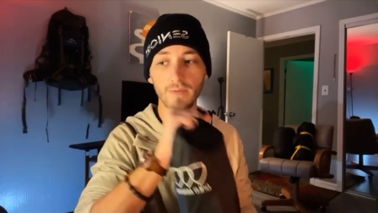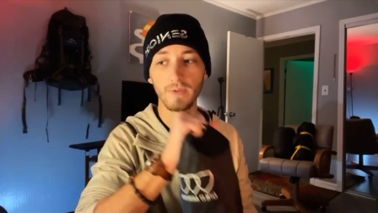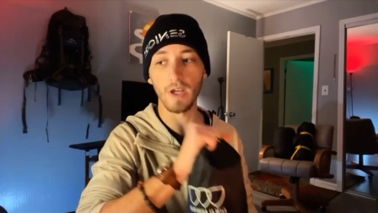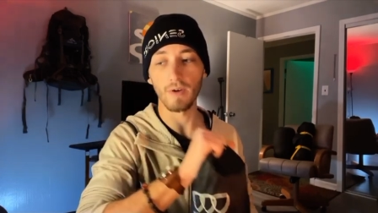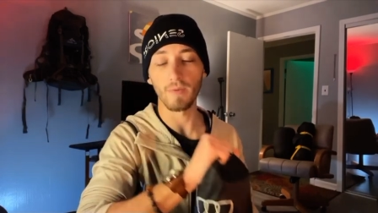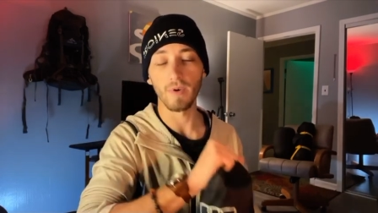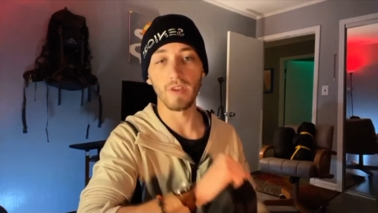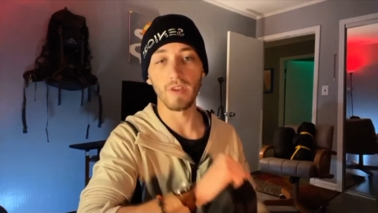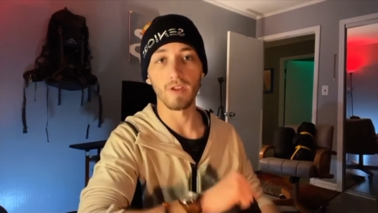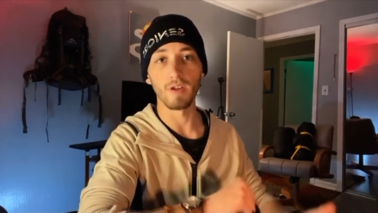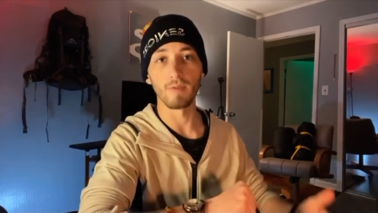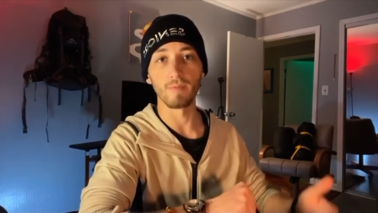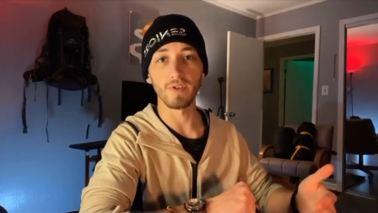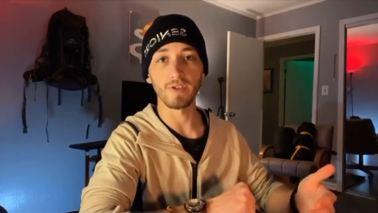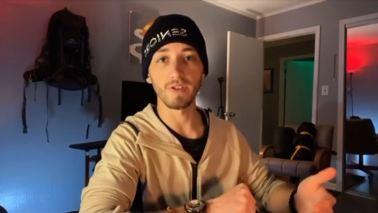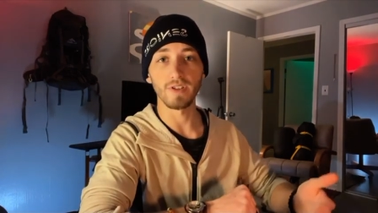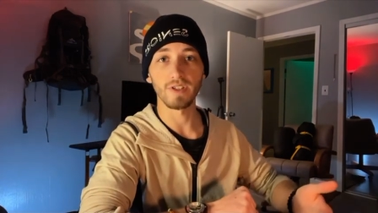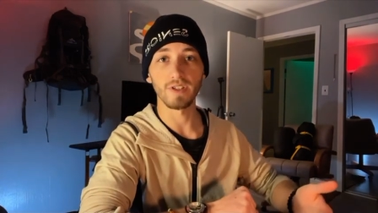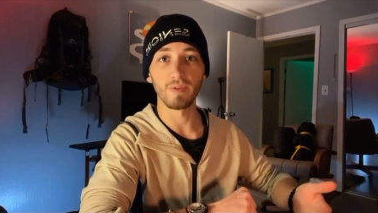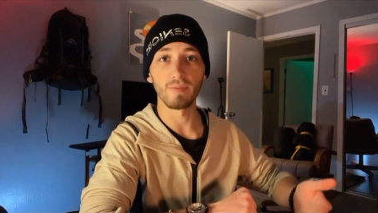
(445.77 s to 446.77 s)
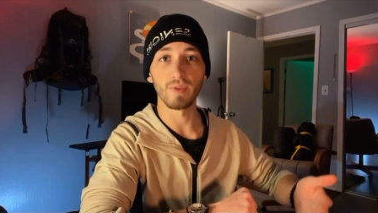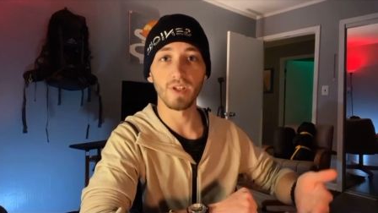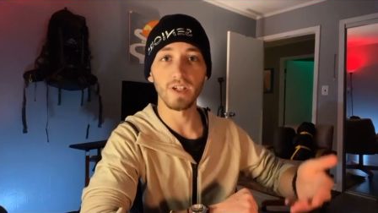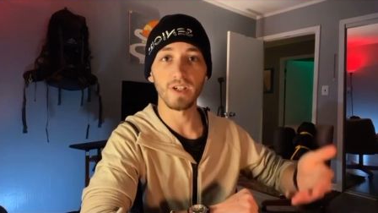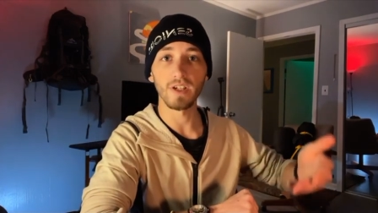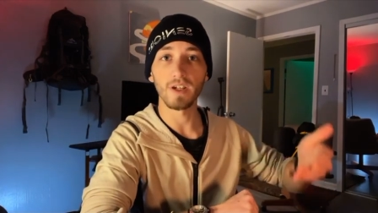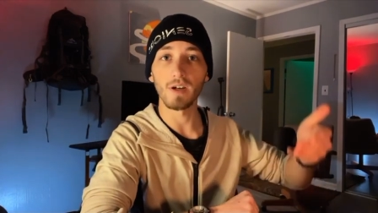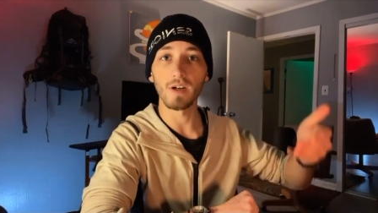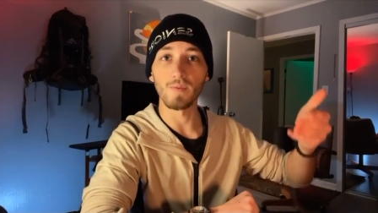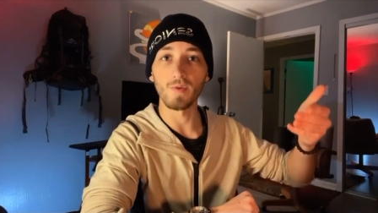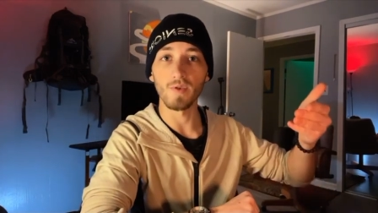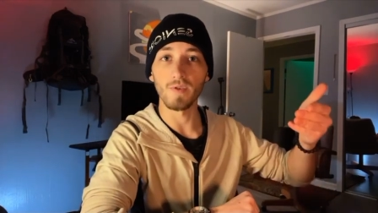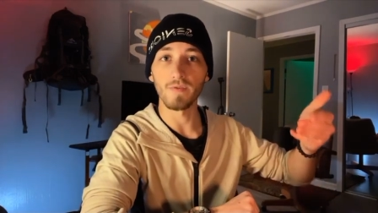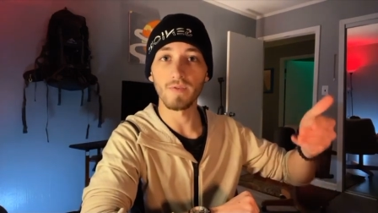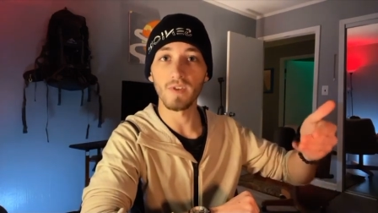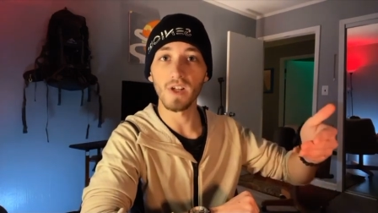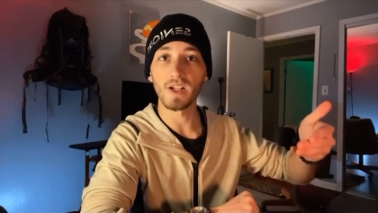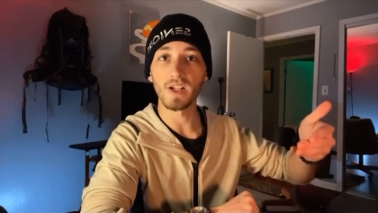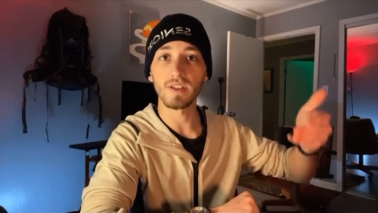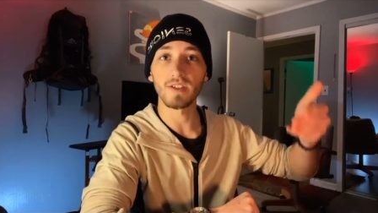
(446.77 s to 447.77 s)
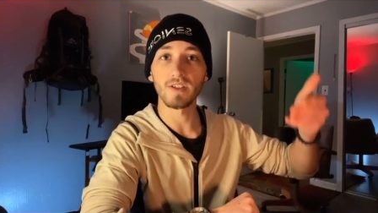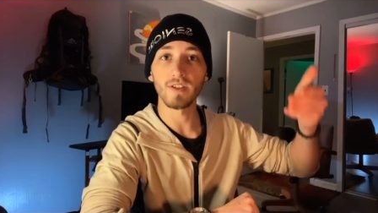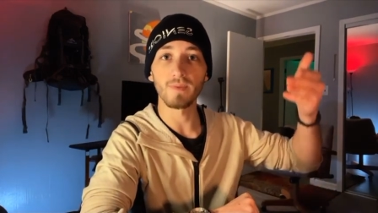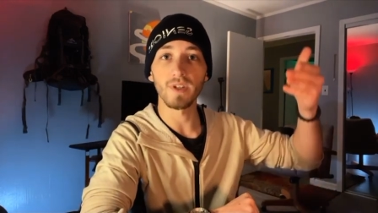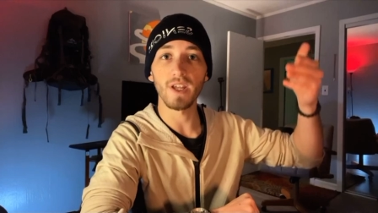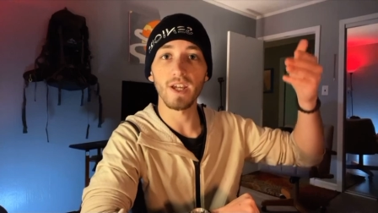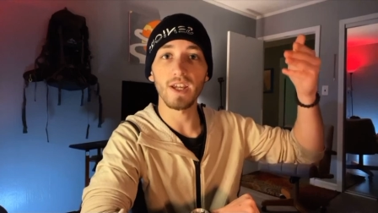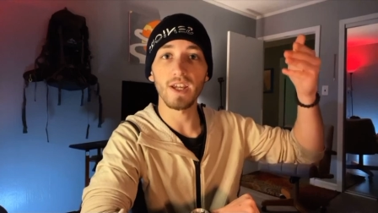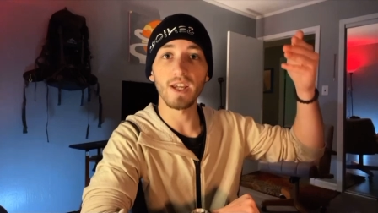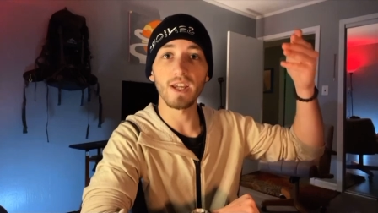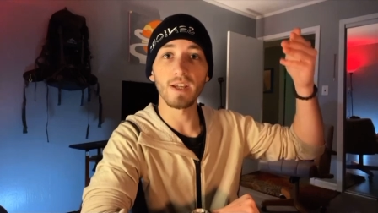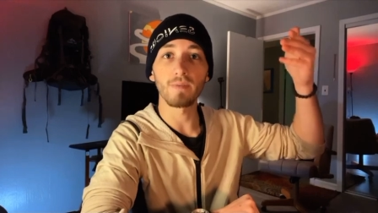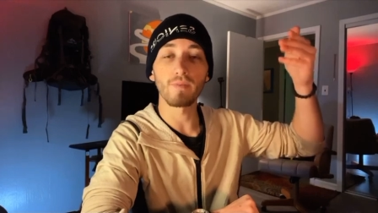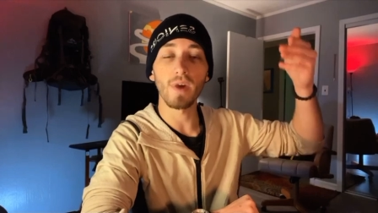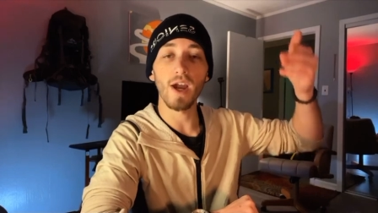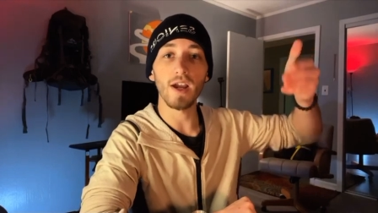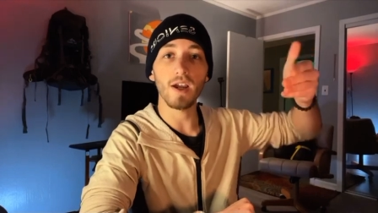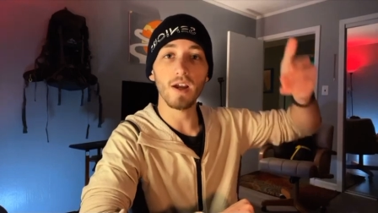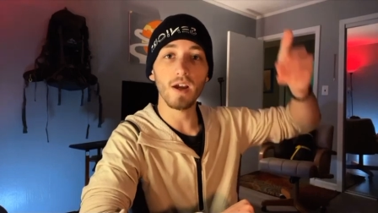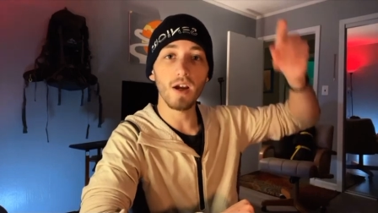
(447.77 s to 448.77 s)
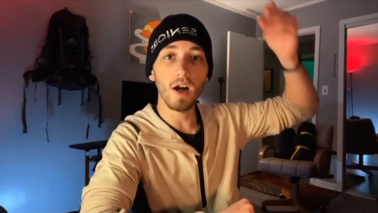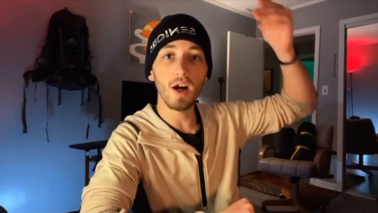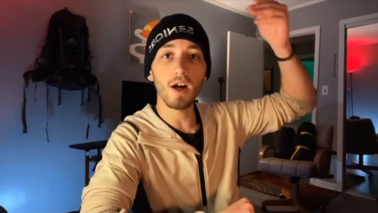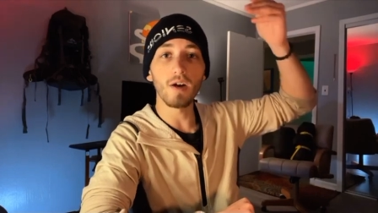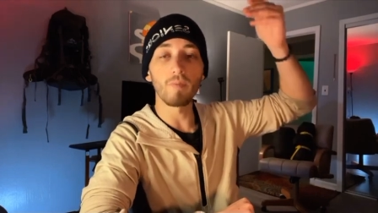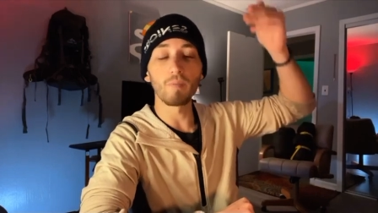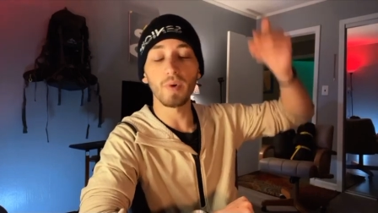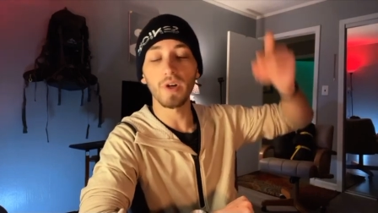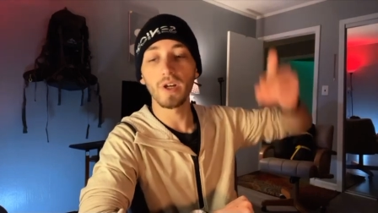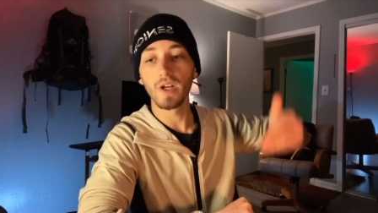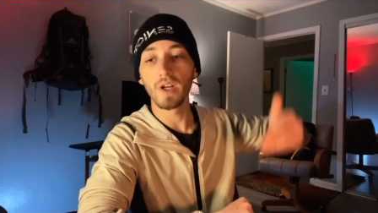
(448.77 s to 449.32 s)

That way the emergency blanket helps reflect some of that heat back up